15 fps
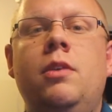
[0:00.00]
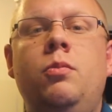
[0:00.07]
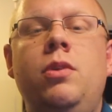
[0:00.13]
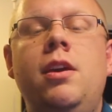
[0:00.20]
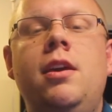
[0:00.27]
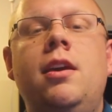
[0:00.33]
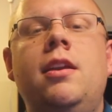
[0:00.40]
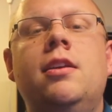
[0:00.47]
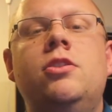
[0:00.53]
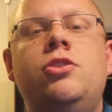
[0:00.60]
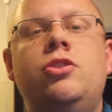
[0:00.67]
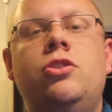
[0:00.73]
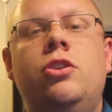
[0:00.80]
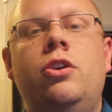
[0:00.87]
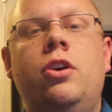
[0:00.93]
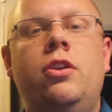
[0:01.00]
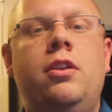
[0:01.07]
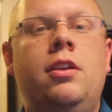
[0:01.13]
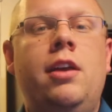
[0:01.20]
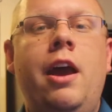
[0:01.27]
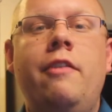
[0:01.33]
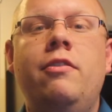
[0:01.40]
We can ensure
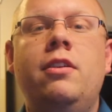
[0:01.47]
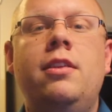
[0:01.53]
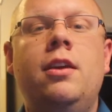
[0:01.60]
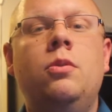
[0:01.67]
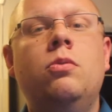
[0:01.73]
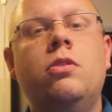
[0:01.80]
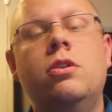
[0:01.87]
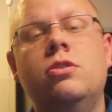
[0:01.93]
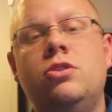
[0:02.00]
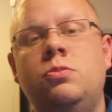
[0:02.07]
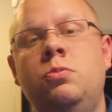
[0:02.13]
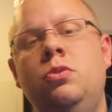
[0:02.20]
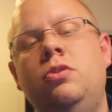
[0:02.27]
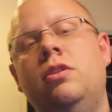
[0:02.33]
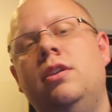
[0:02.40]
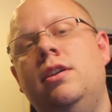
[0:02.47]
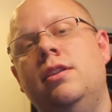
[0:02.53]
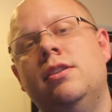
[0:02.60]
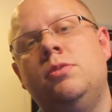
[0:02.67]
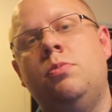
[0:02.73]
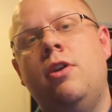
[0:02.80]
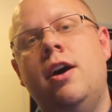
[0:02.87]
that everything will go smoothly in
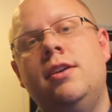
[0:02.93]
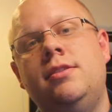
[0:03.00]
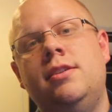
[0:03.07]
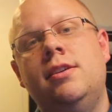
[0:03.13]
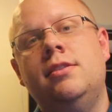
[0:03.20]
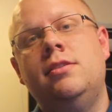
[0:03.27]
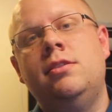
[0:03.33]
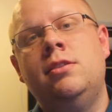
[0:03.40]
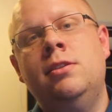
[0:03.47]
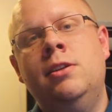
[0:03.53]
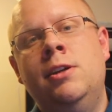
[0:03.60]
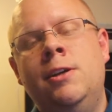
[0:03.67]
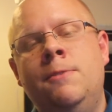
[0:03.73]
this process.